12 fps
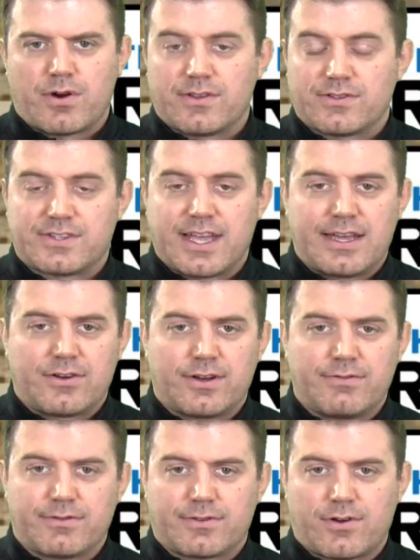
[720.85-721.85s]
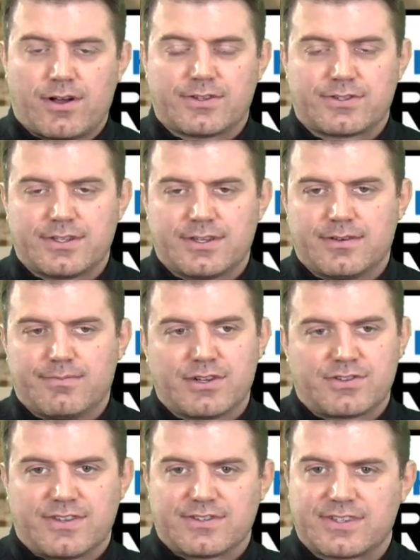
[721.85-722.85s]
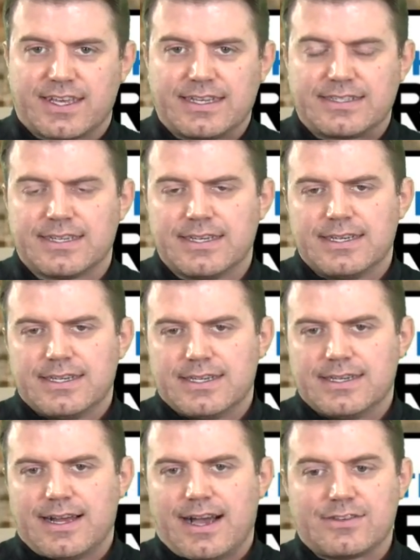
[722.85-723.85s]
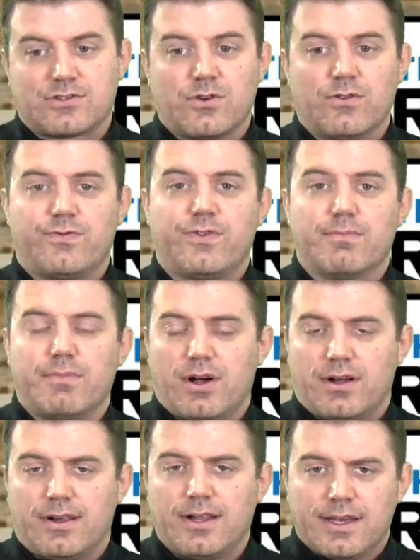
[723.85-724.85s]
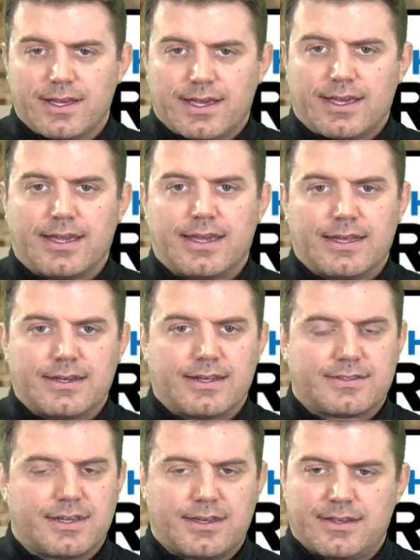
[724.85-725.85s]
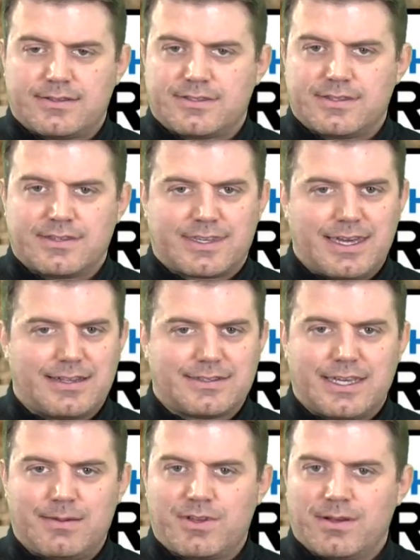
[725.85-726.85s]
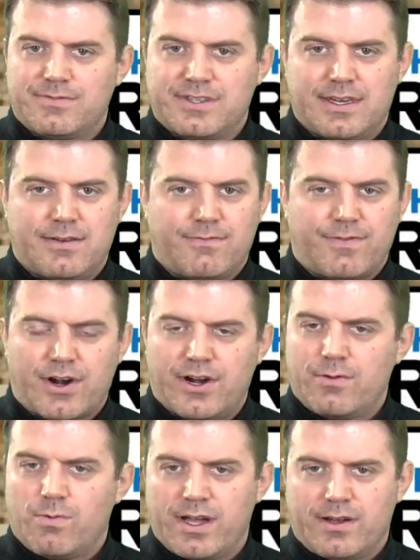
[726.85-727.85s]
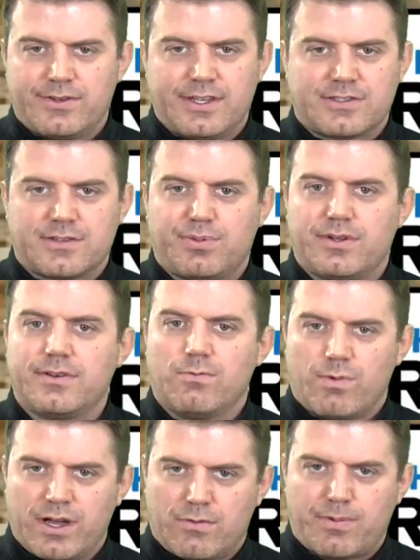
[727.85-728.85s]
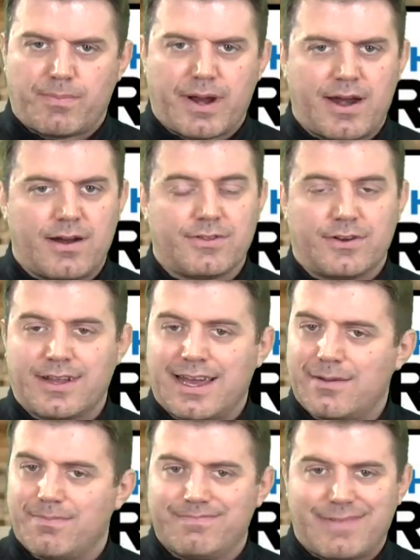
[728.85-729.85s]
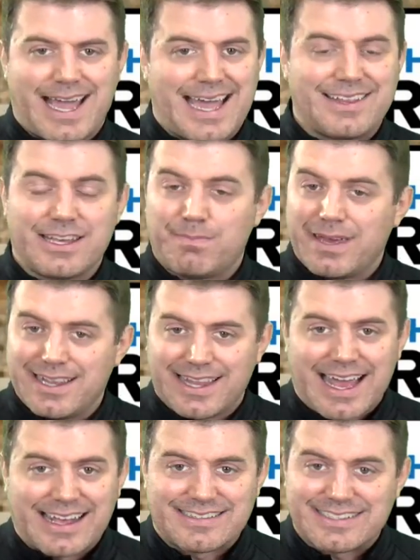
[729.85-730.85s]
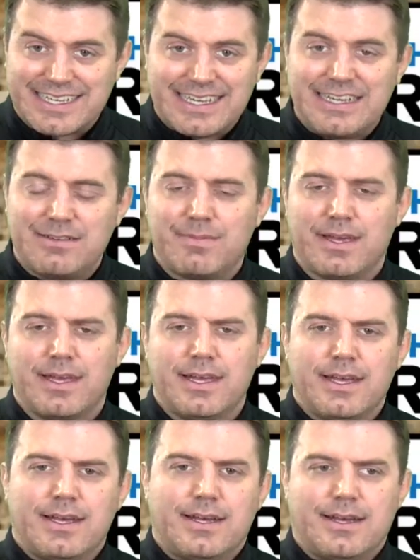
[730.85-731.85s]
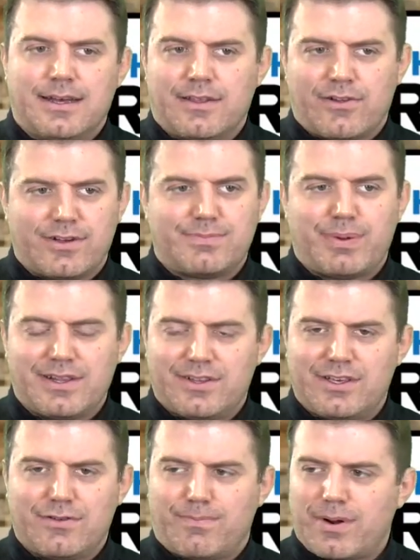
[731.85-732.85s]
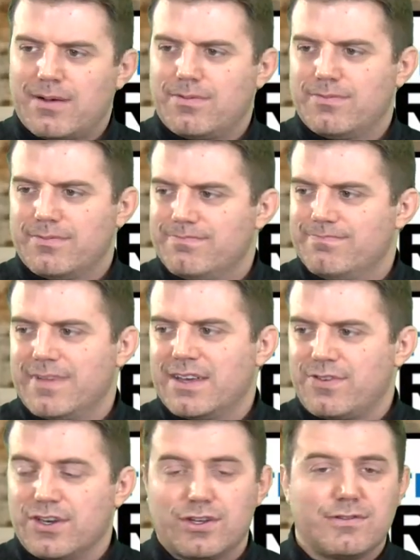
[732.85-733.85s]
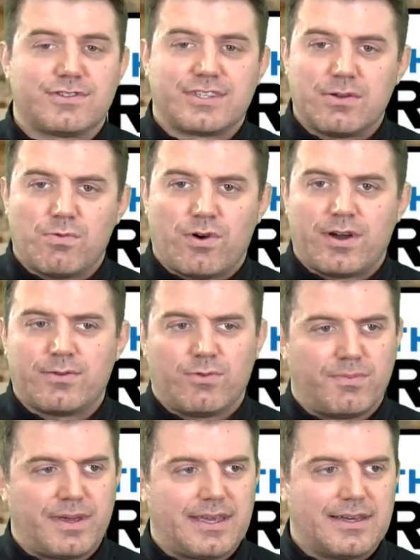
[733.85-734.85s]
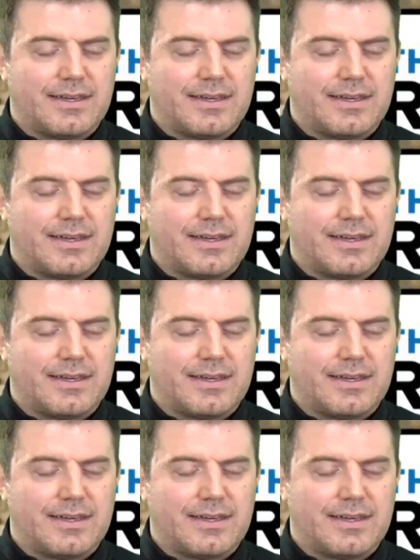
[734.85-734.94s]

of the state, or even across much of the state in high school football. And I tell you, this Kennett team comes in very well disciplined, well prepared. They're not a highly penalized team. The only penalty you'll probably, if you do see one, will be